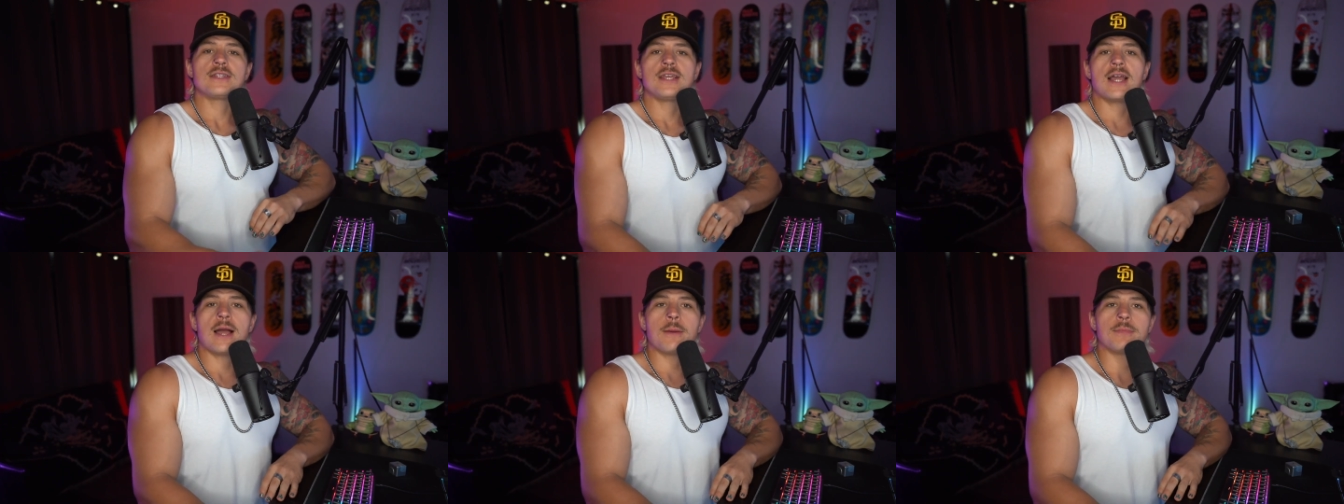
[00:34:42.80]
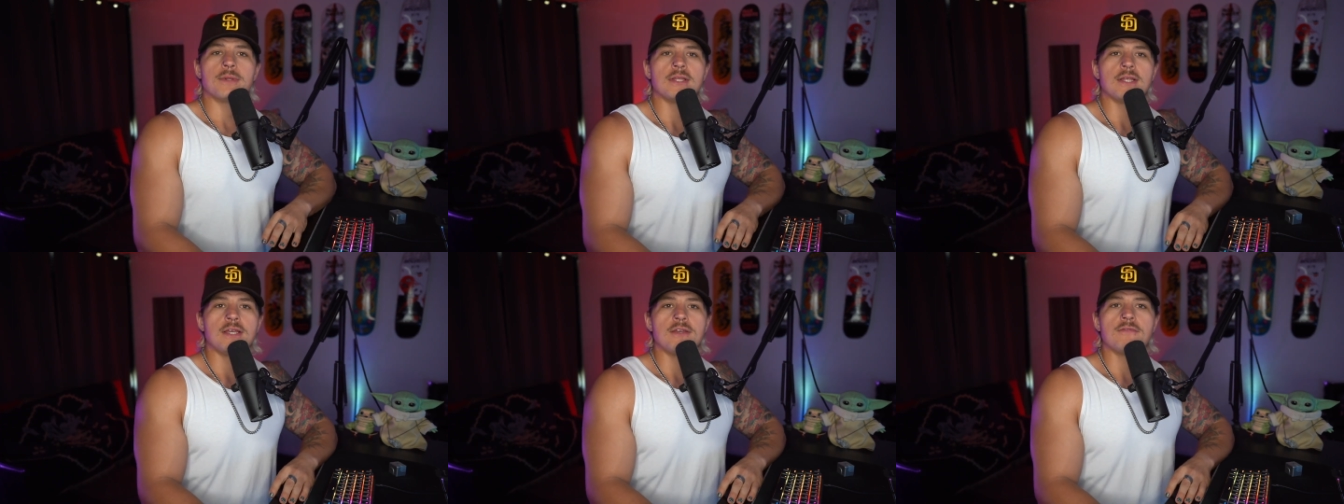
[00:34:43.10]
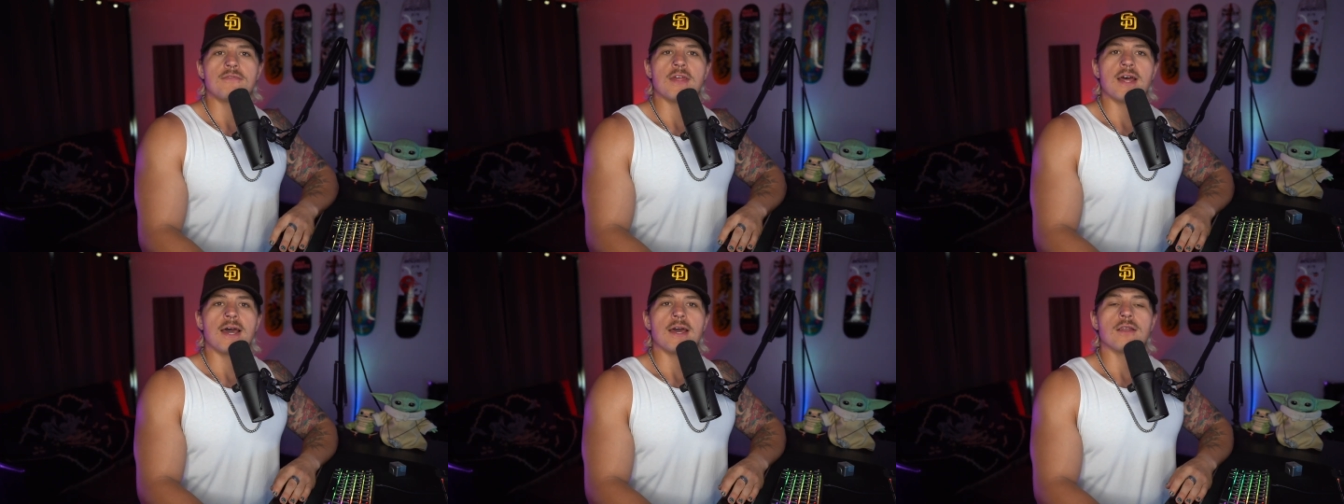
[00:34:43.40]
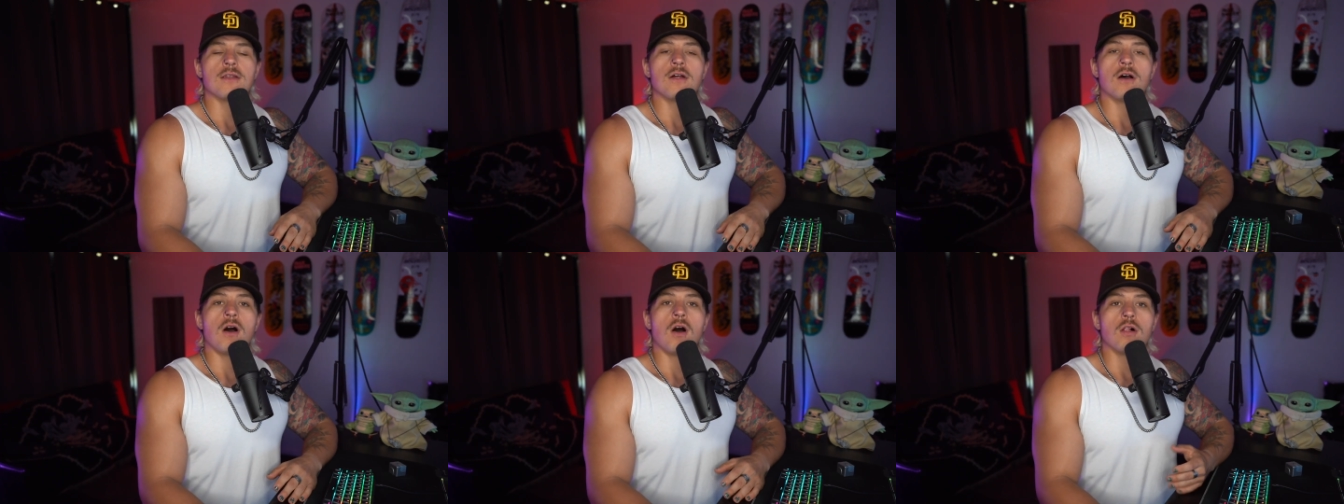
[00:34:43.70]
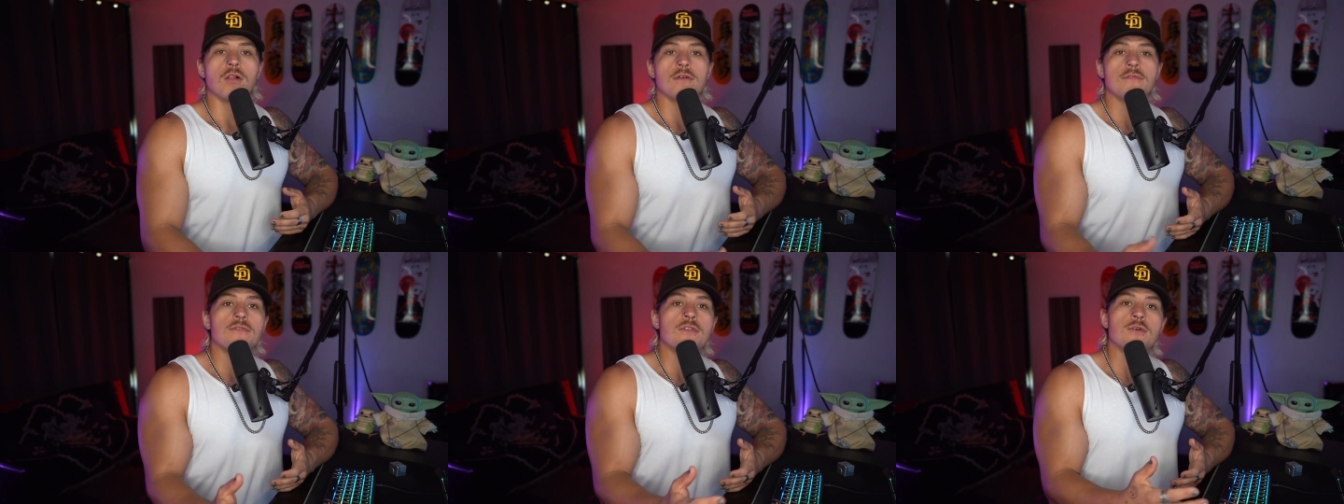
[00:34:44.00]
I believe that
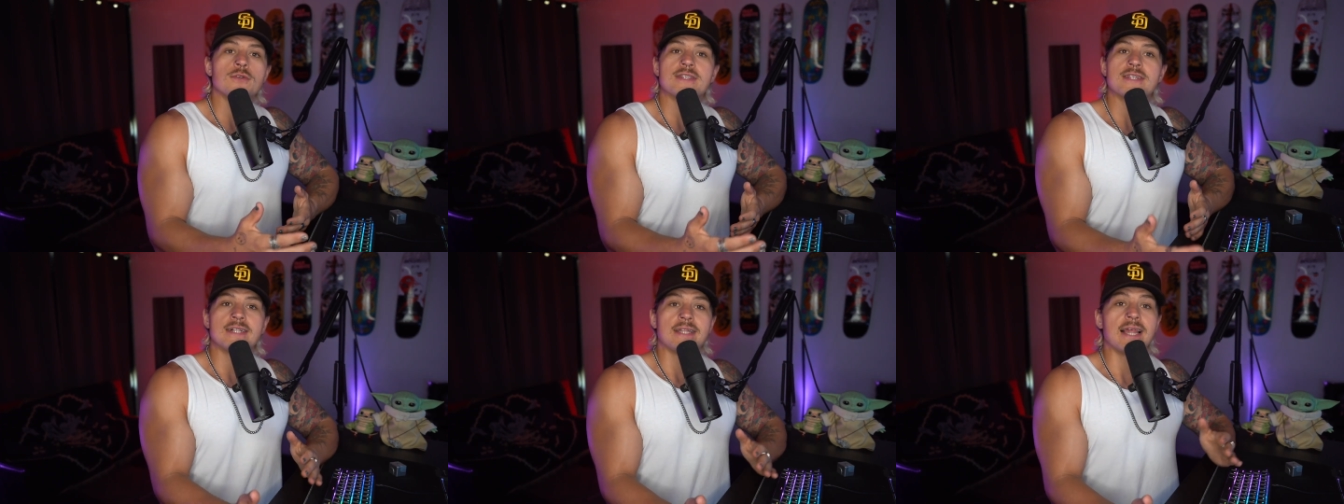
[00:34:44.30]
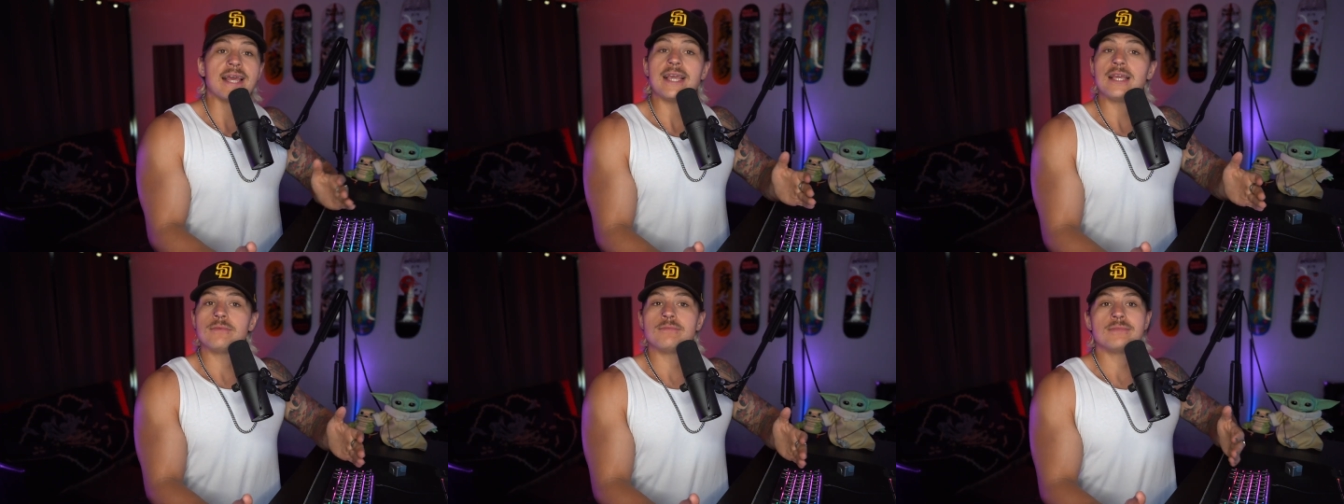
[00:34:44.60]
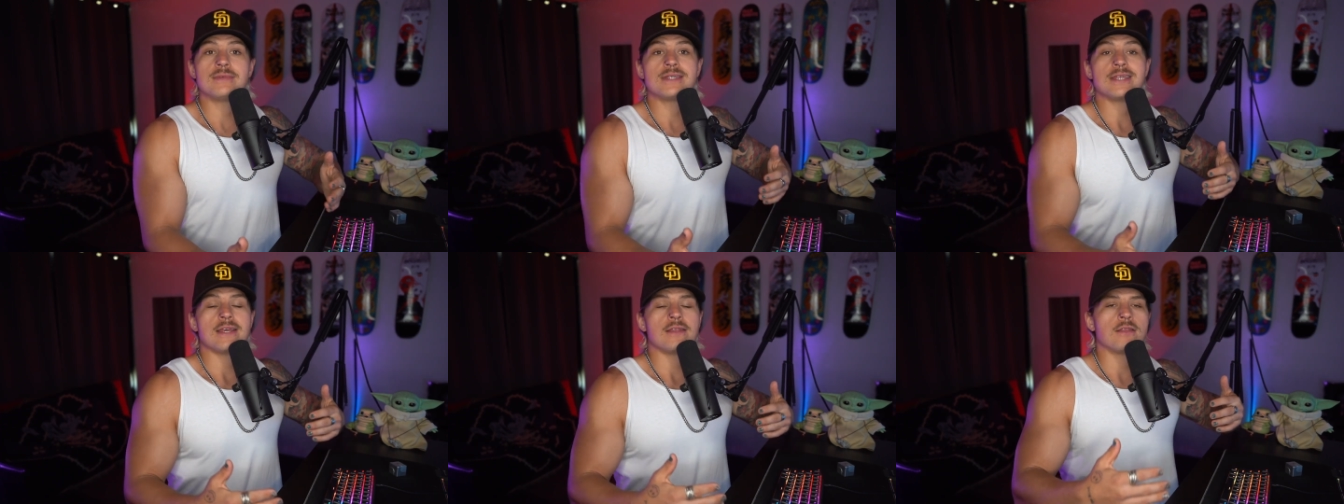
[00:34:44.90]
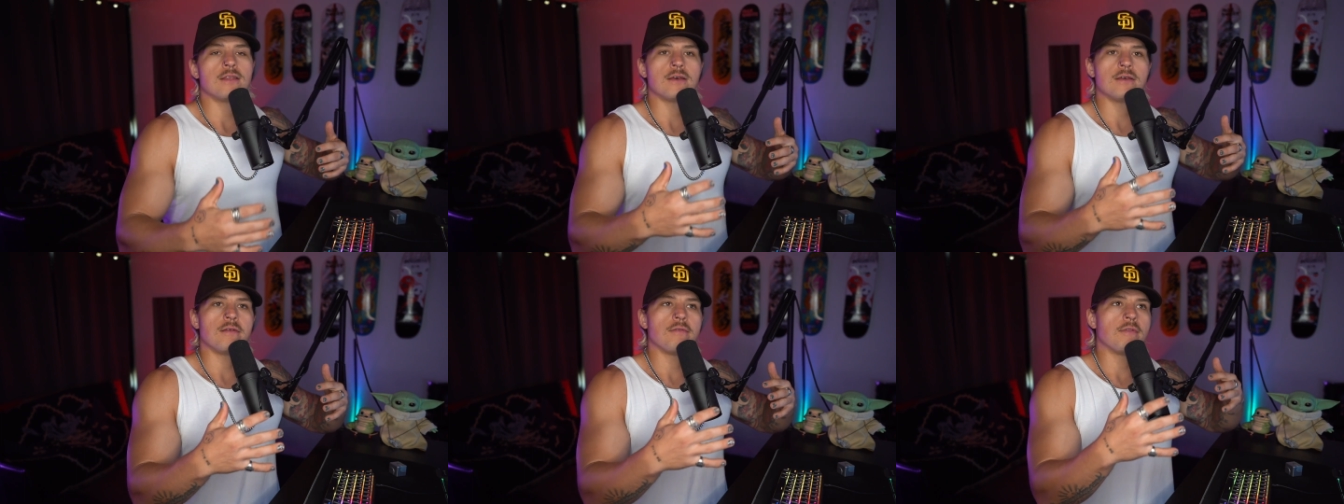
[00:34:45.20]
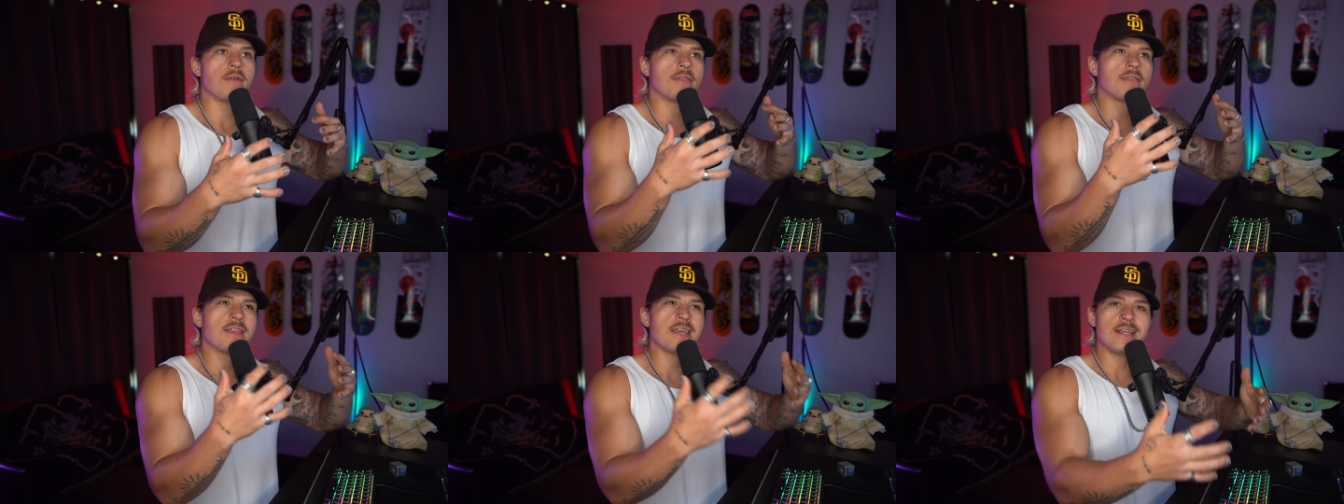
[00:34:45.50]
all of those claims and the the
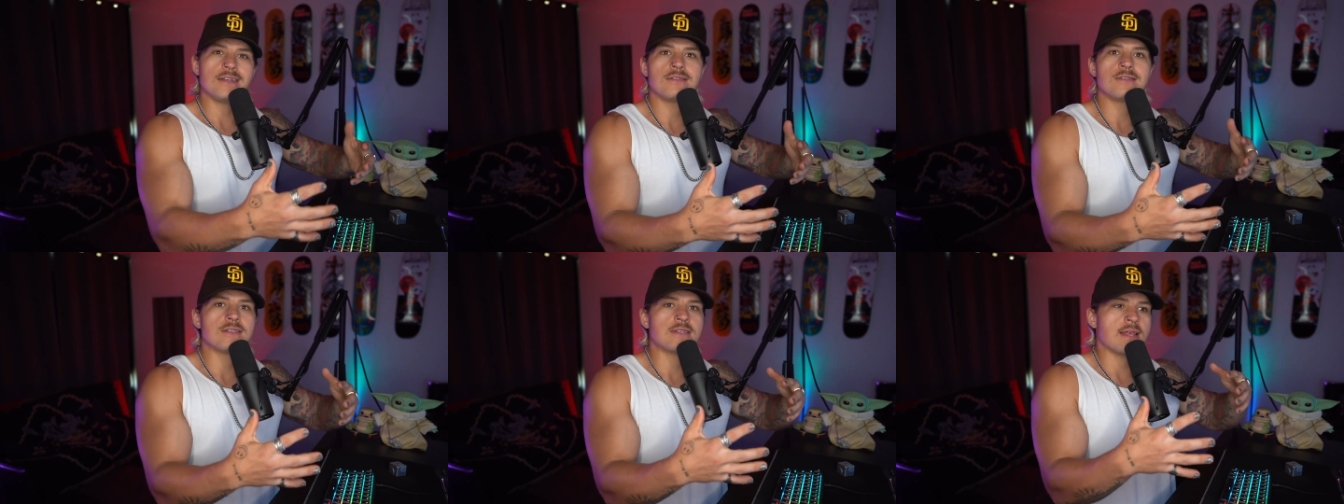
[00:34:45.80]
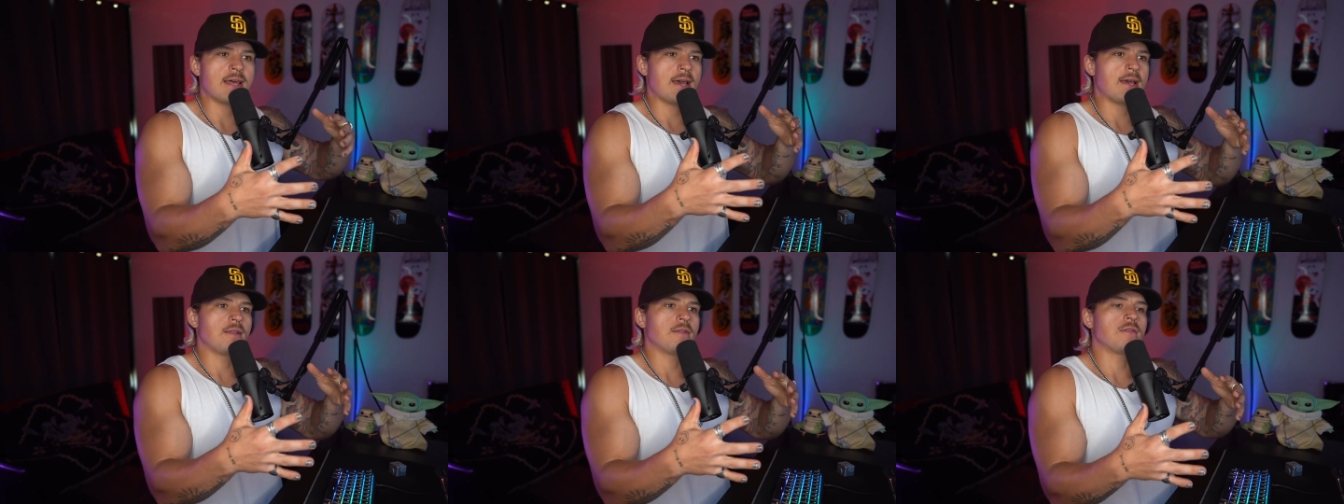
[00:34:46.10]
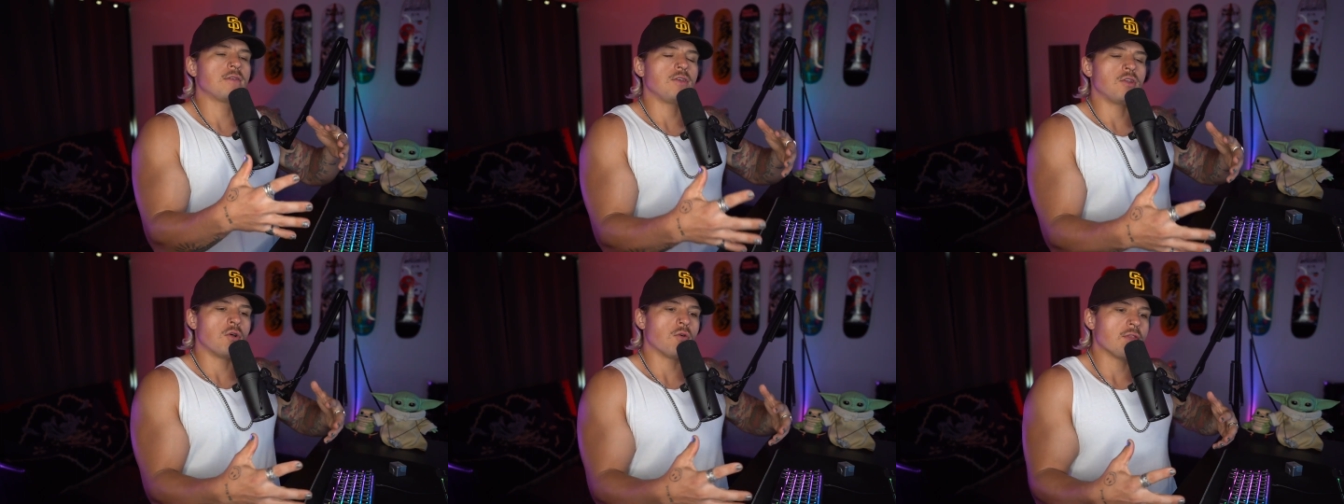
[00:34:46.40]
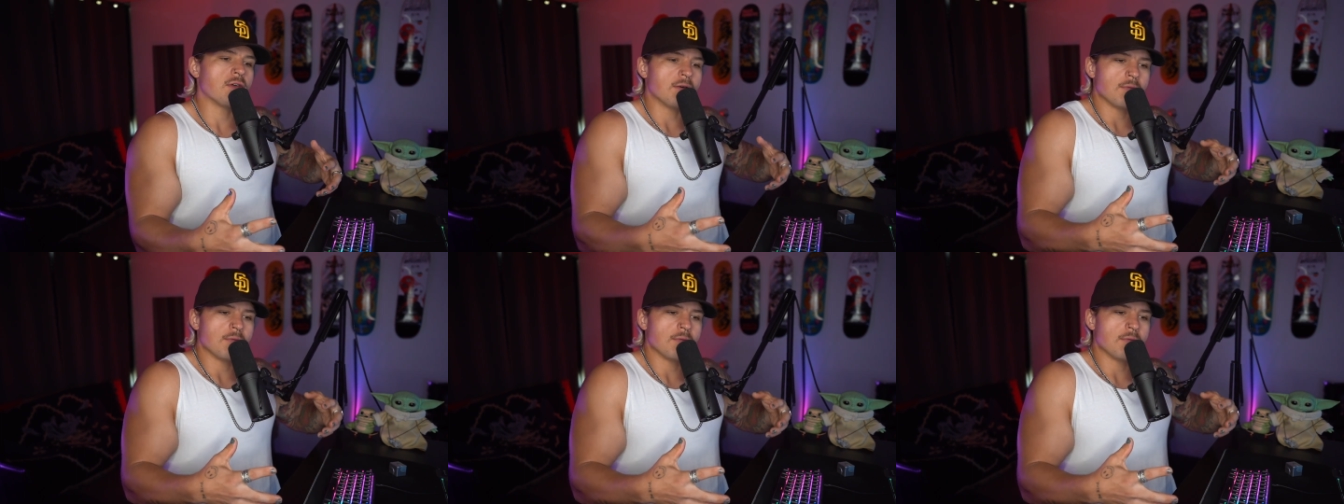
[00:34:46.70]
things that you know the,